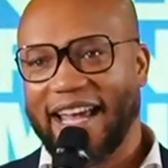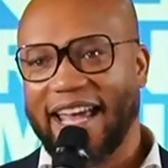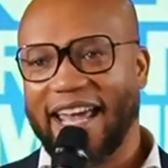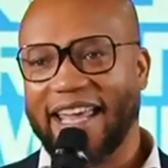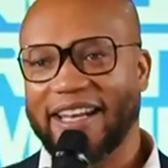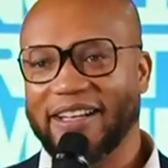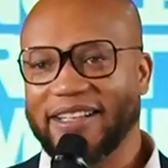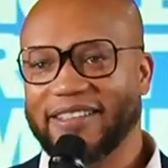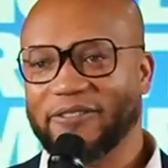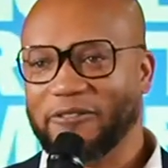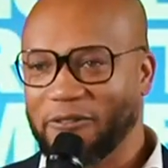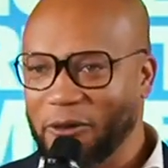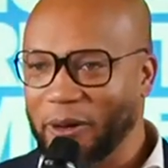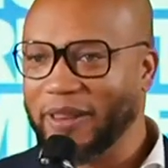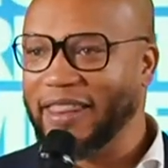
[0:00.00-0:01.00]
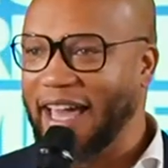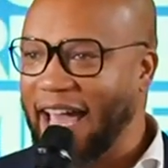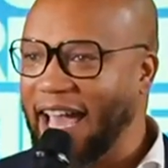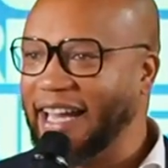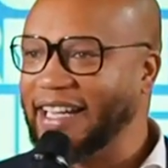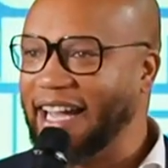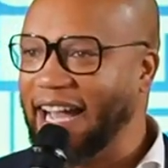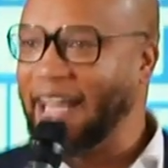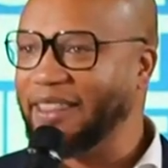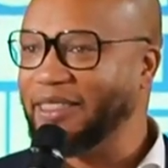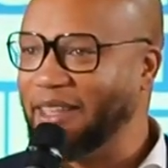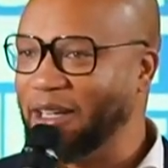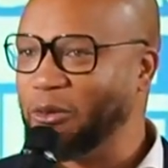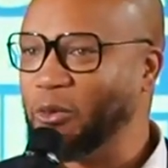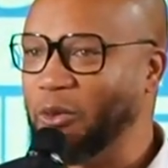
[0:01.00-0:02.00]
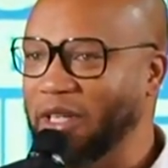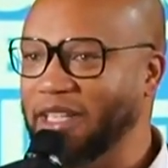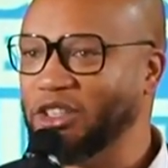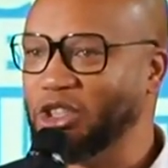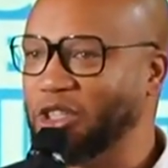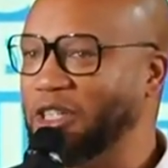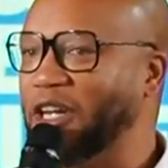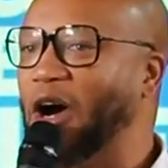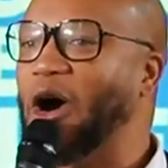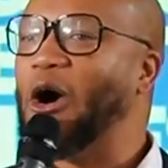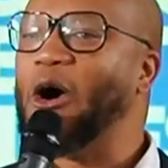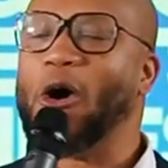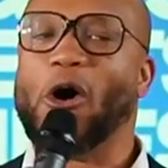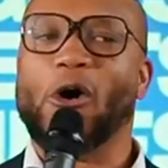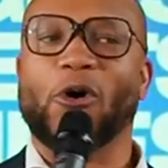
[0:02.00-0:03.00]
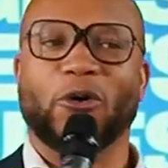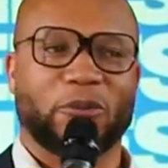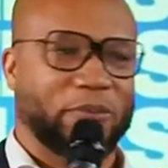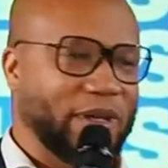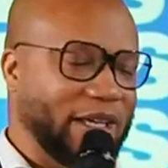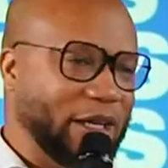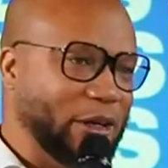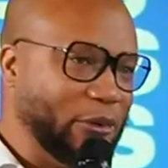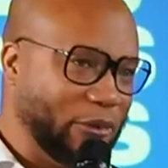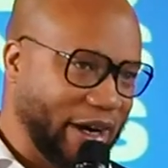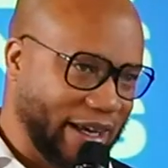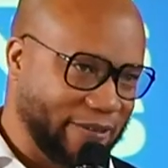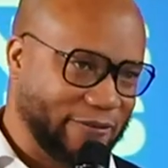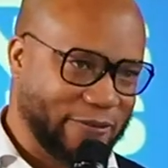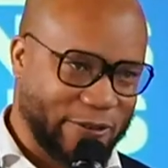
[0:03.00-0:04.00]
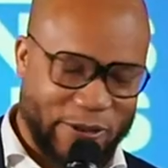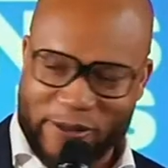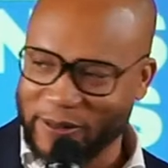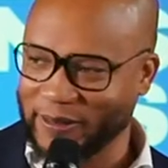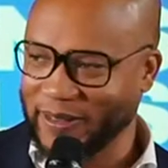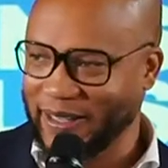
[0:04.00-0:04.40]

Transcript: And for that, I think we should all be grateful.